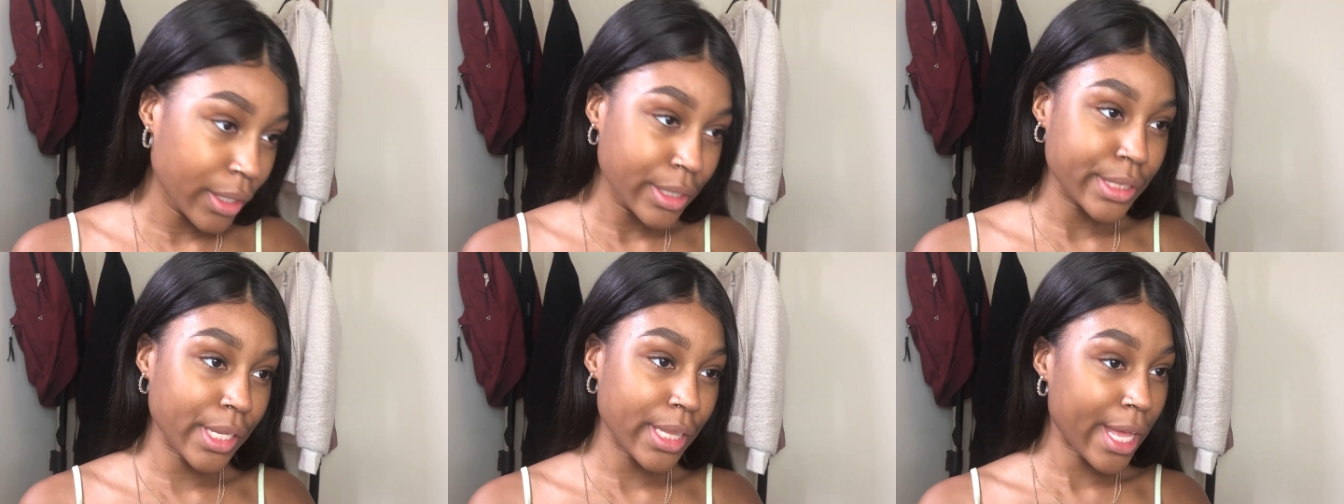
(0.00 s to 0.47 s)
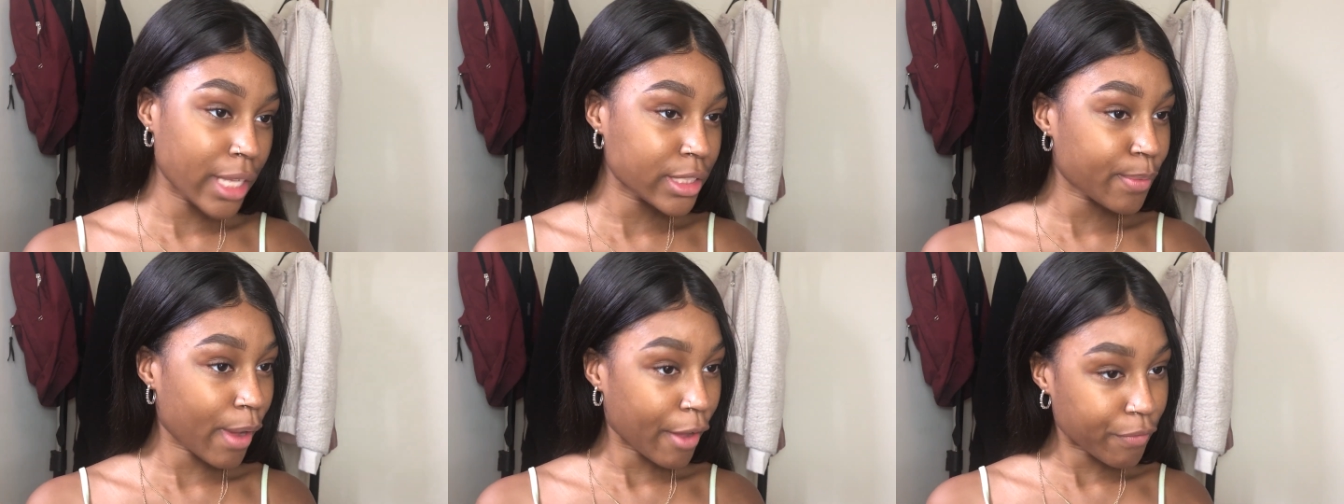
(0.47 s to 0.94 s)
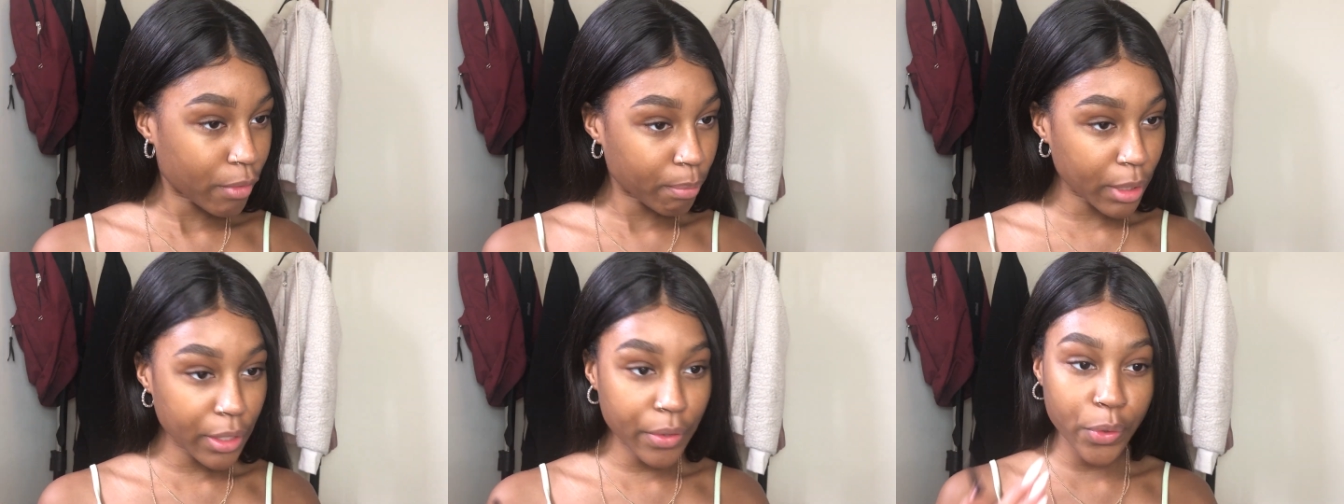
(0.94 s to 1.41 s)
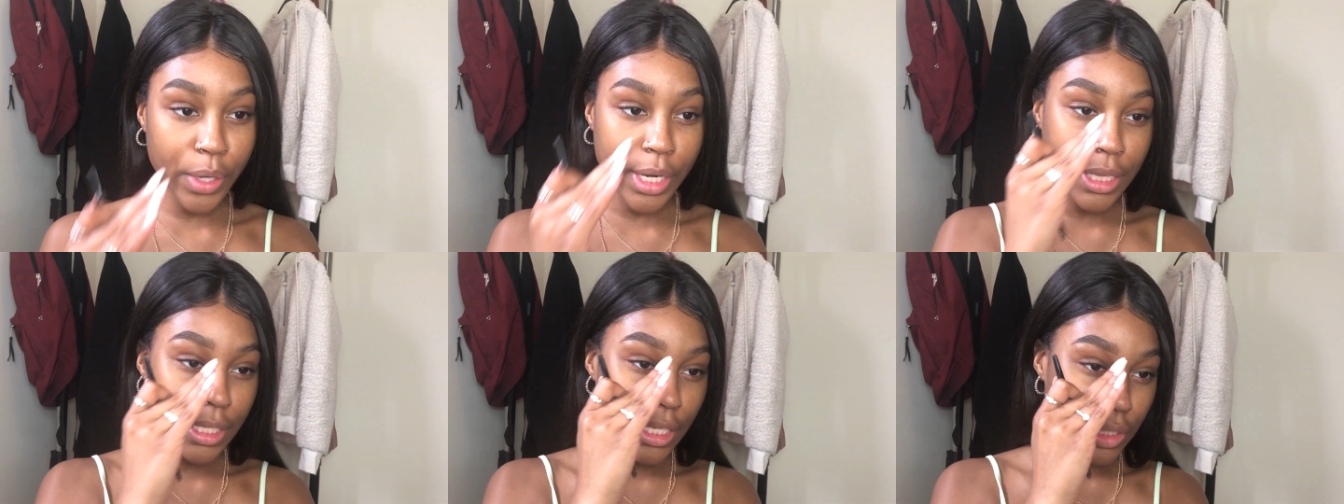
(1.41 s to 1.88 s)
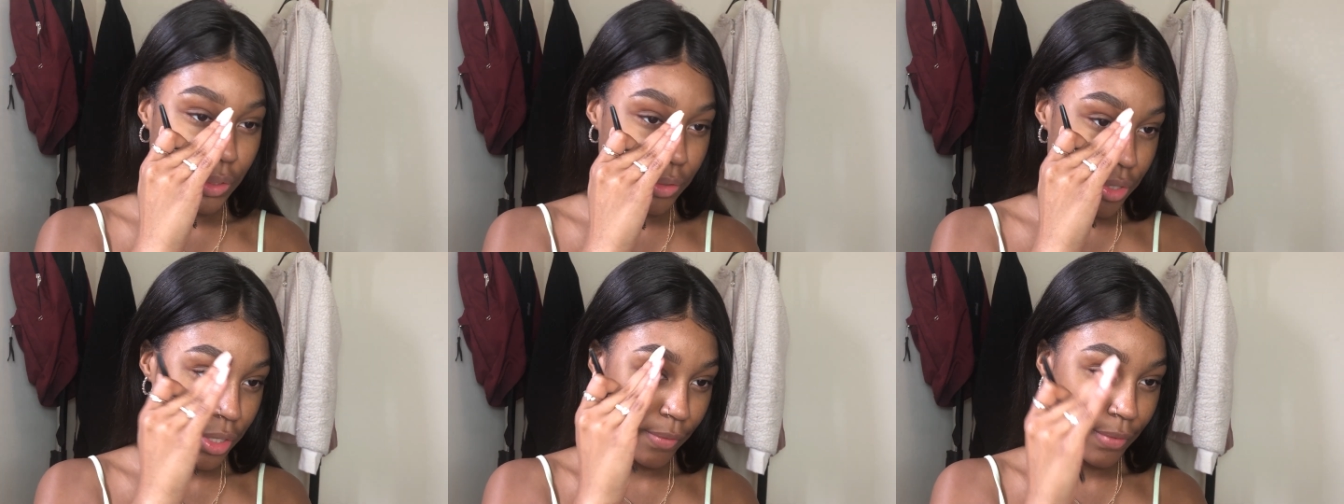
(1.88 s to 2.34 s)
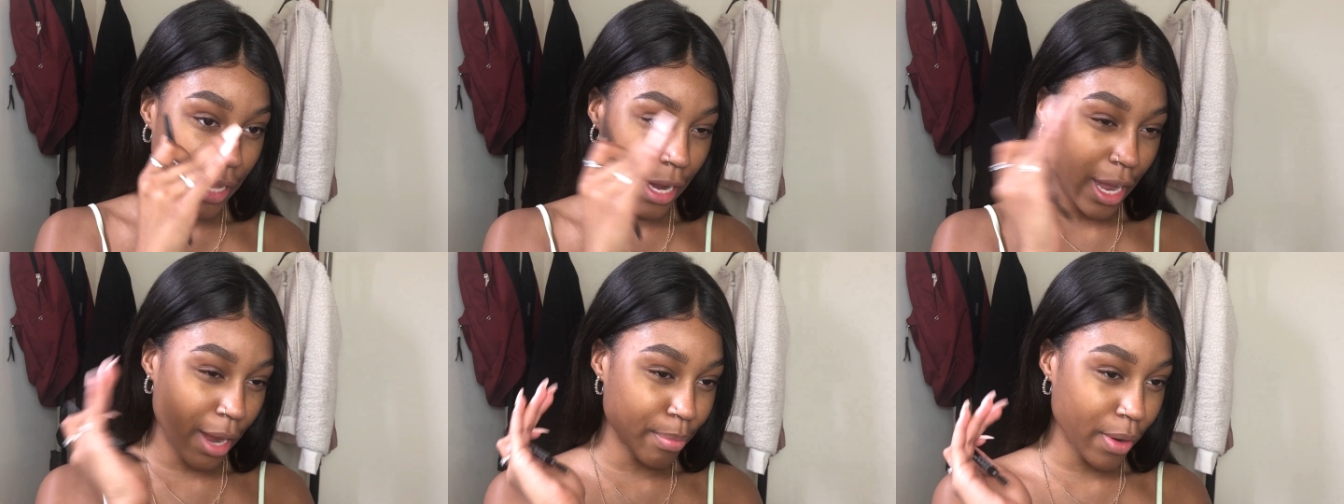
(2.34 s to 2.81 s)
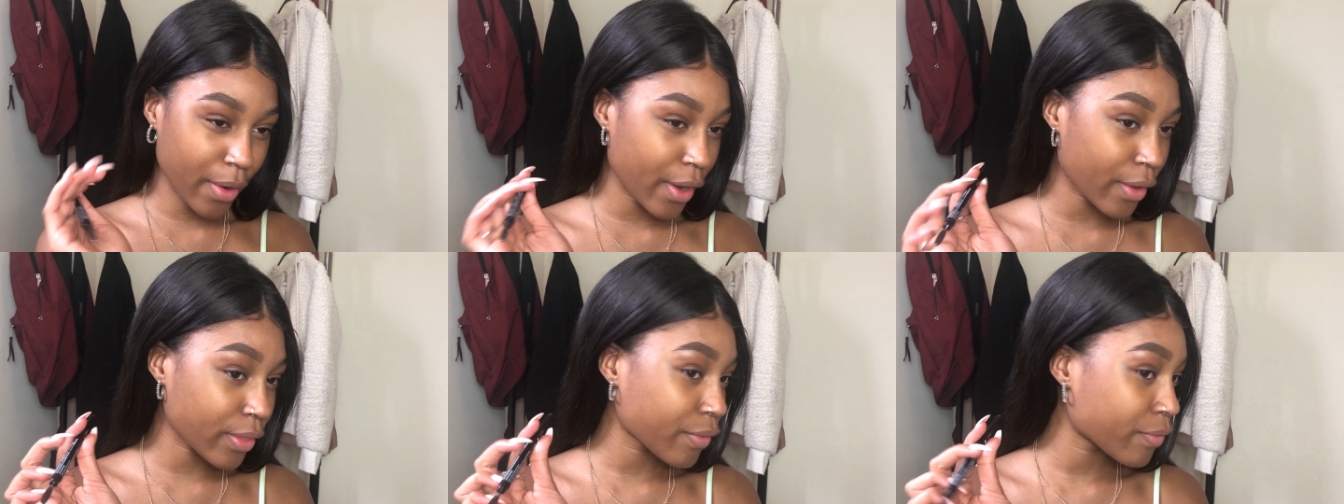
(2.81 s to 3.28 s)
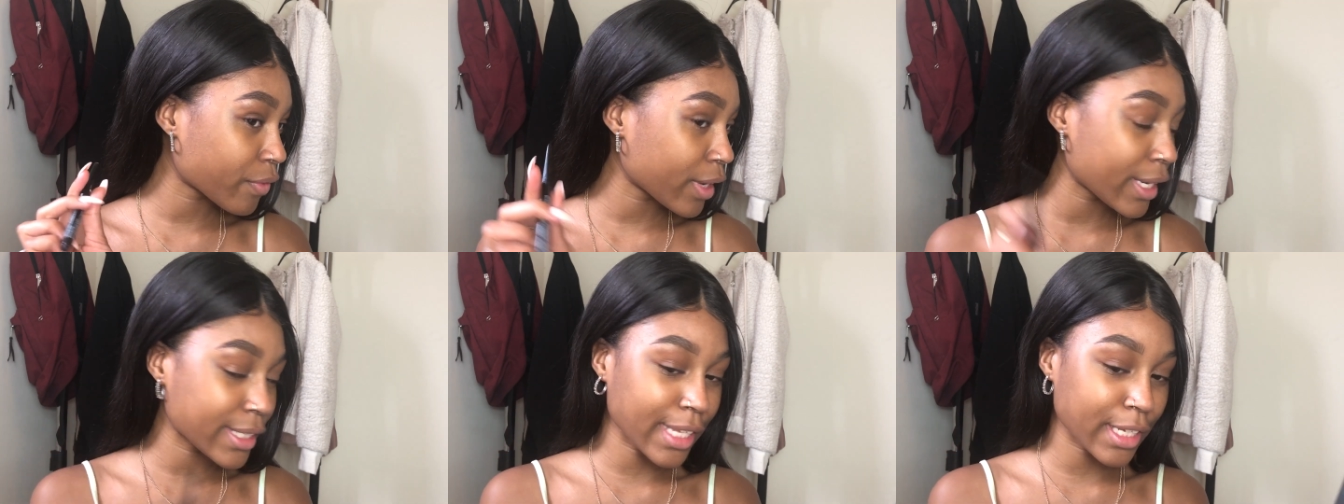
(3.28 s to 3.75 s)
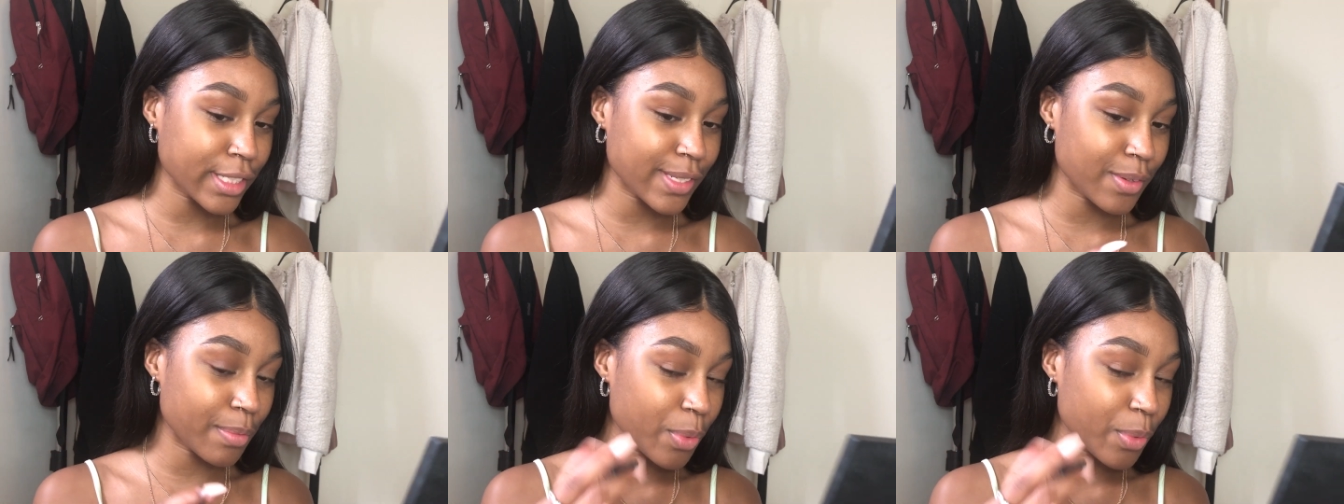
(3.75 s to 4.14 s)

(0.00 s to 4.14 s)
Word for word: So that's why for me, creating the illusion of like eyebrow hair in the front is like so